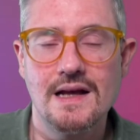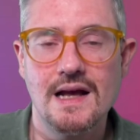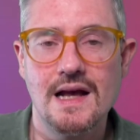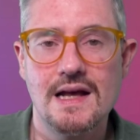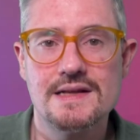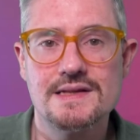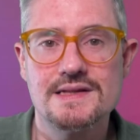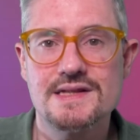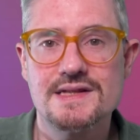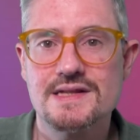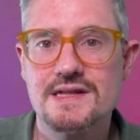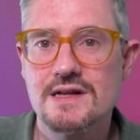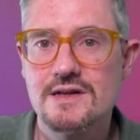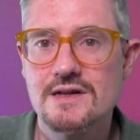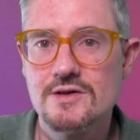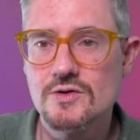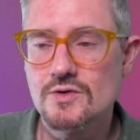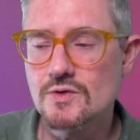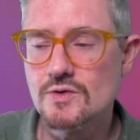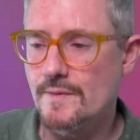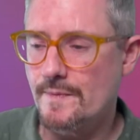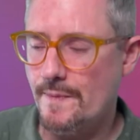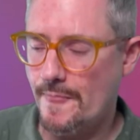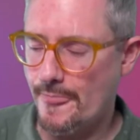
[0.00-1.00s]
And
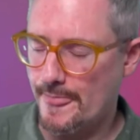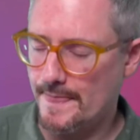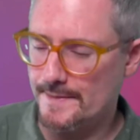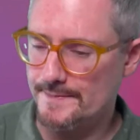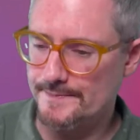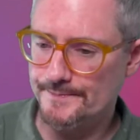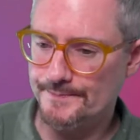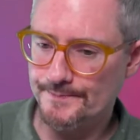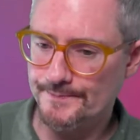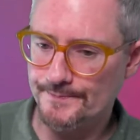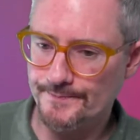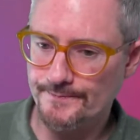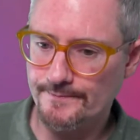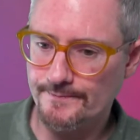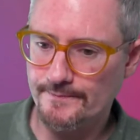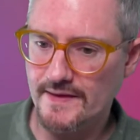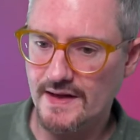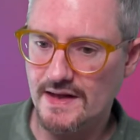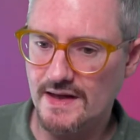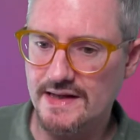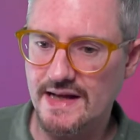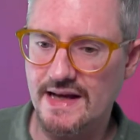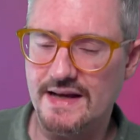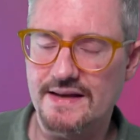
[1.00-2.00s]
so,
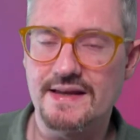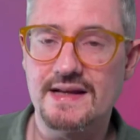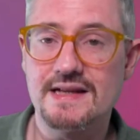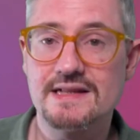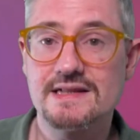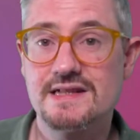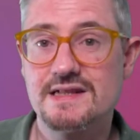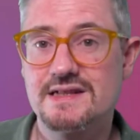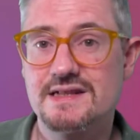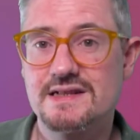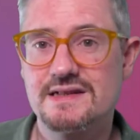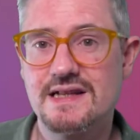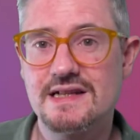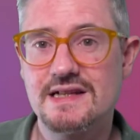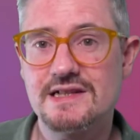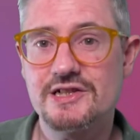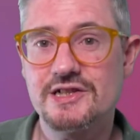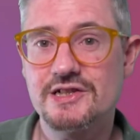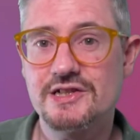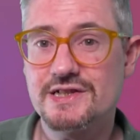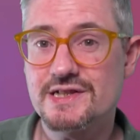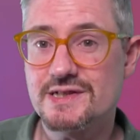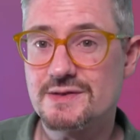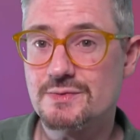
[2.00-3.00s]
yeah, that
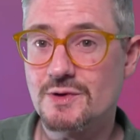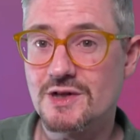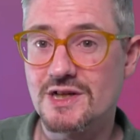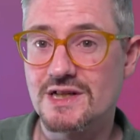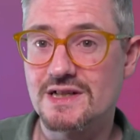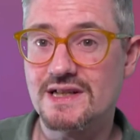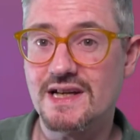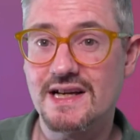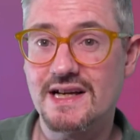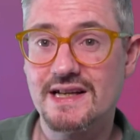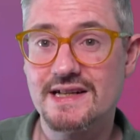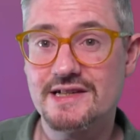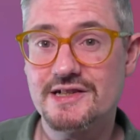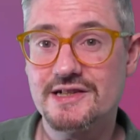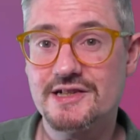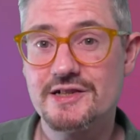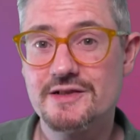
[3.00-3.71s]
should just work, and it